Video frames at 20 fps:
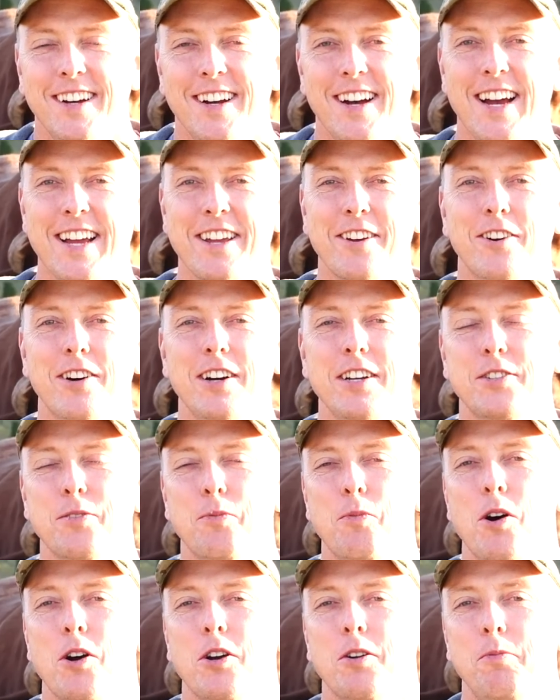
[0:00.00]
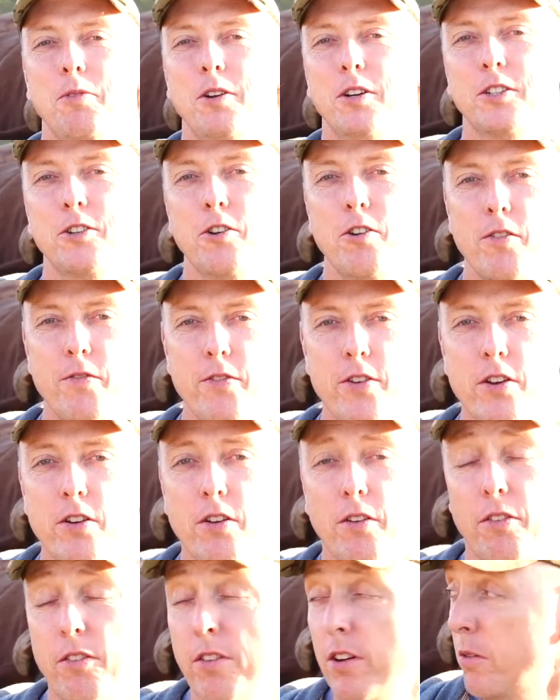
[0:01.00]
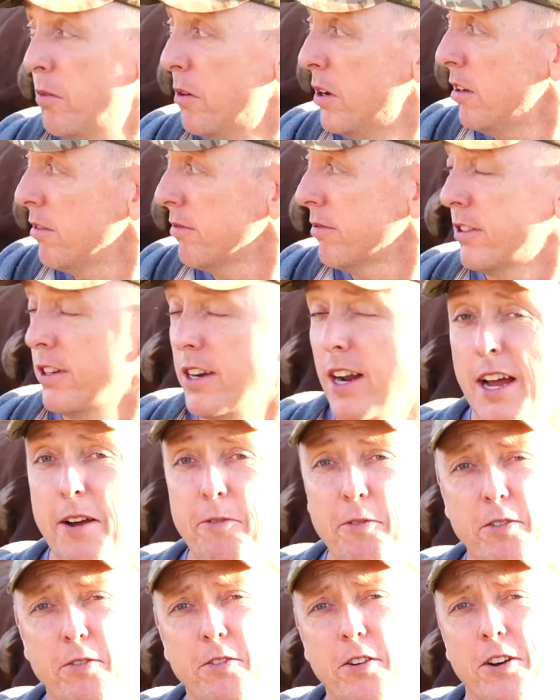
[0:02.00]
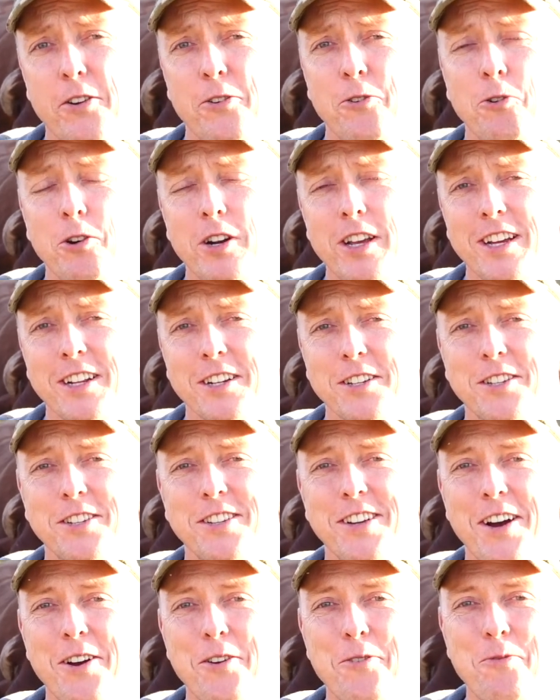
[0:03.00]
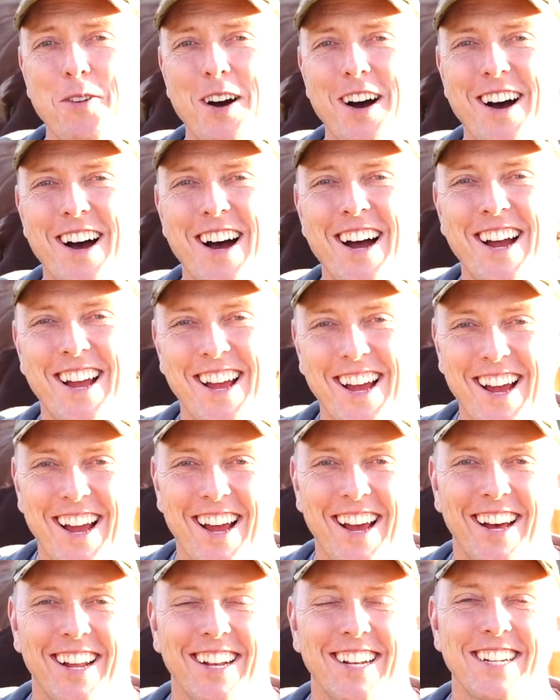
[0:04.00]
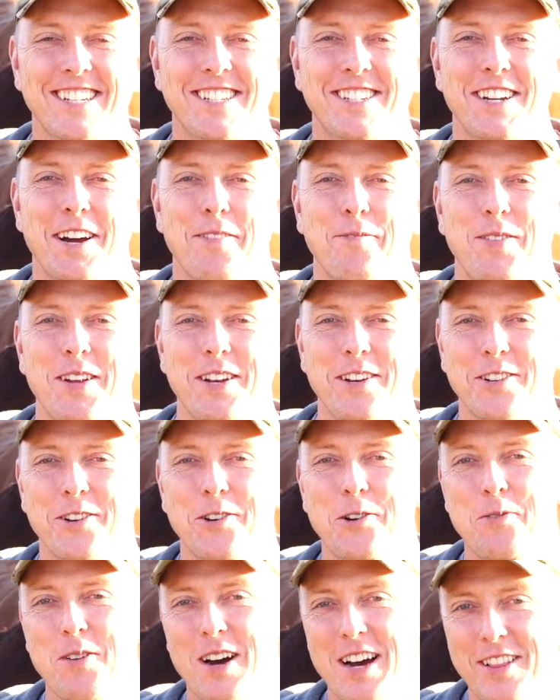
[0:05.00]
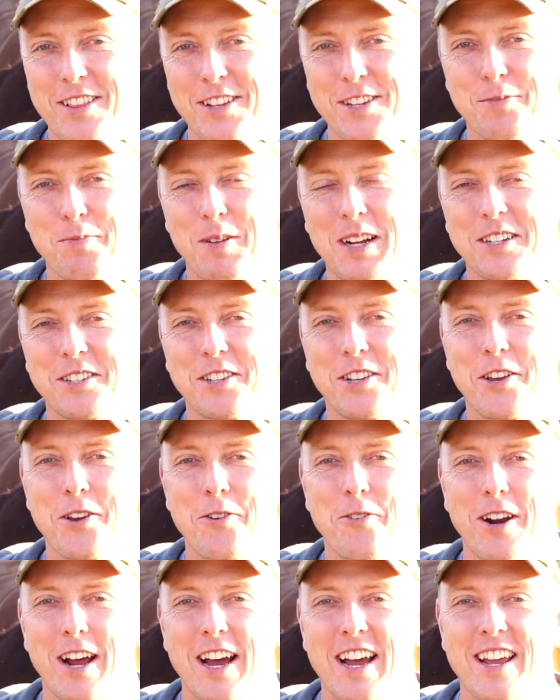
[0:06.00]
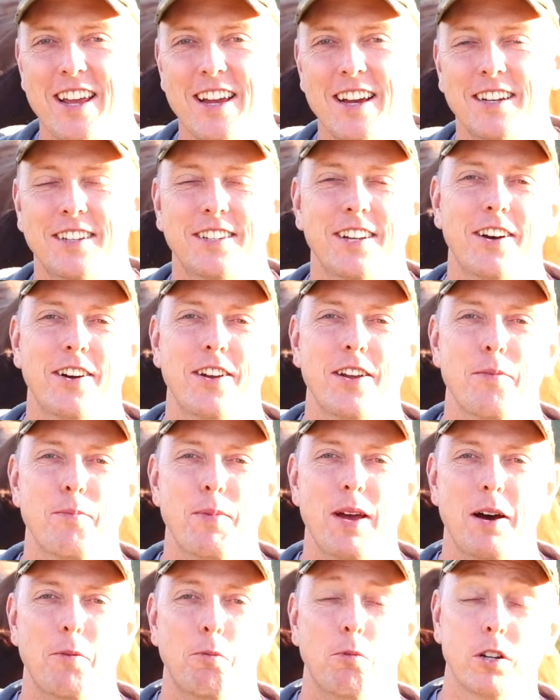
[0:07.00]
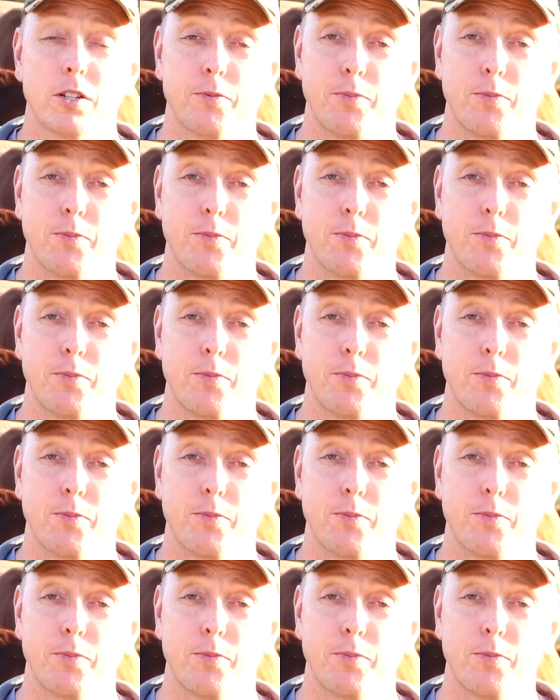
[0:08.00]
Hey guys, and welcome to Ozzie Reviews. Well, today we've got an audience, so let's jump into this month's Q&A and tell you about what's